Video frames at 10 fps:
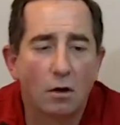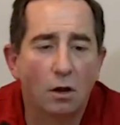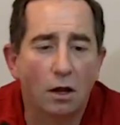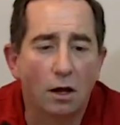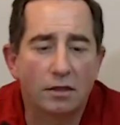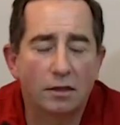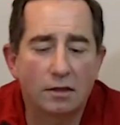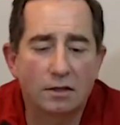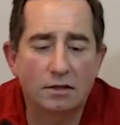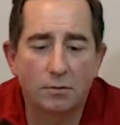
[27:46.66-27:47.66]
Well, I
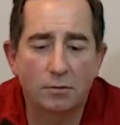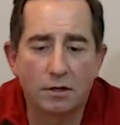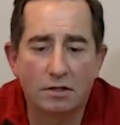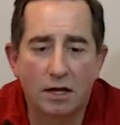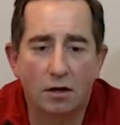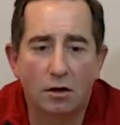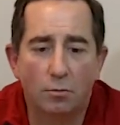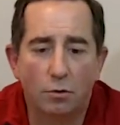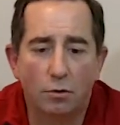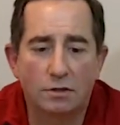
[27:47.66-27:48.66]
think that some of the take
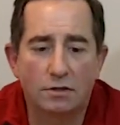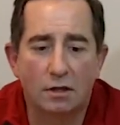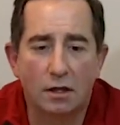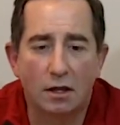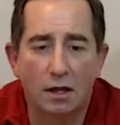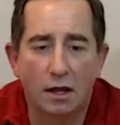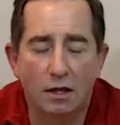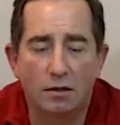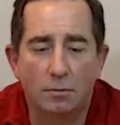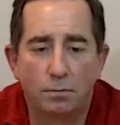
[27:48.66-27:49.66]
home points
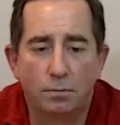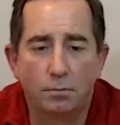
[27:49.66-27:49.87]
and the